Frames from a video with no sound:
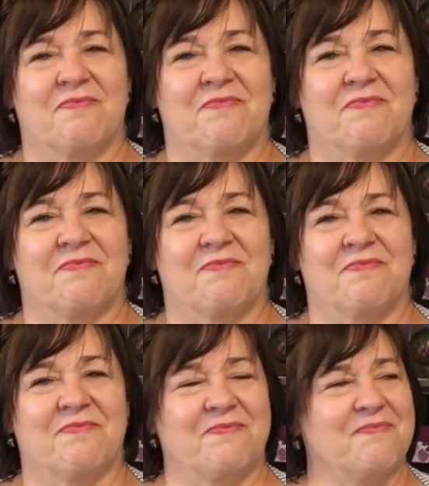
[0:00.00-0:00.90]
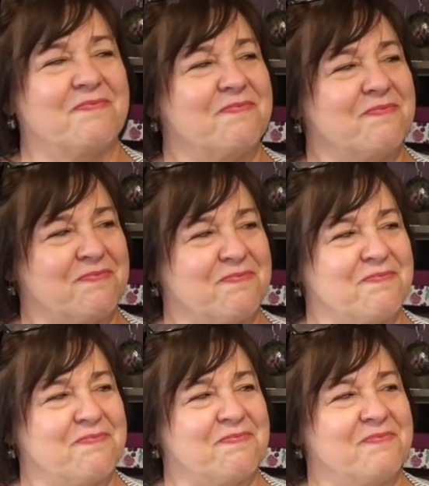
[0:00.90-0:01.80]

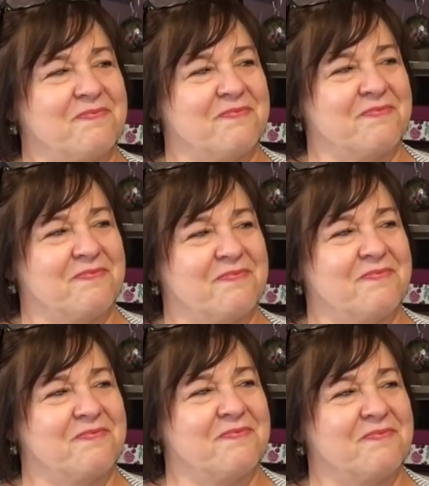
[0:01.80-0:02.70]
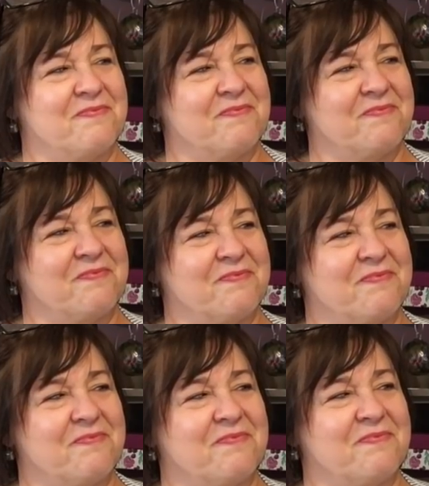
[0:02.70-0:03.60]

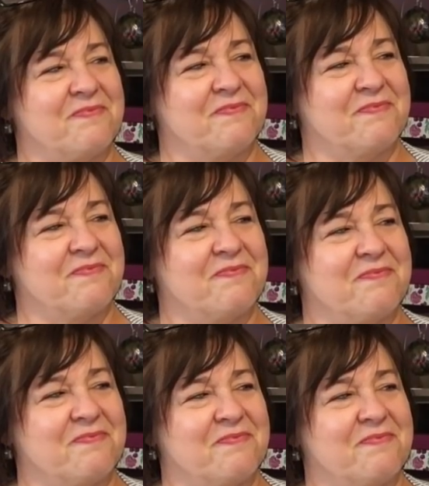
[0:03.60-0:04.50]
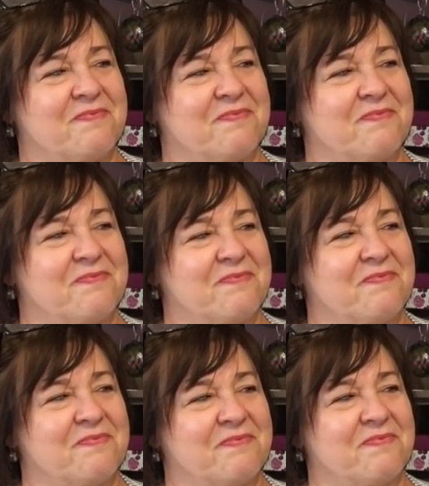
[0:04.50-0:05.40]

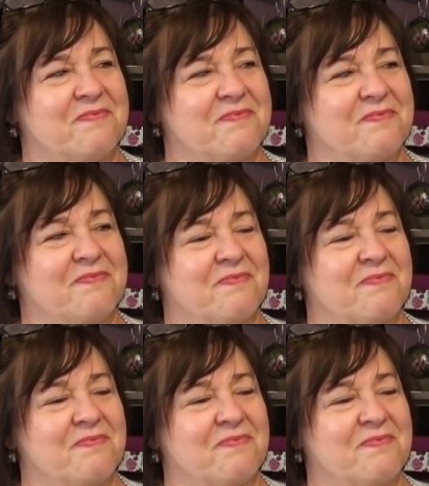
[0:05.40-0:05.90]
This person isn't speaking.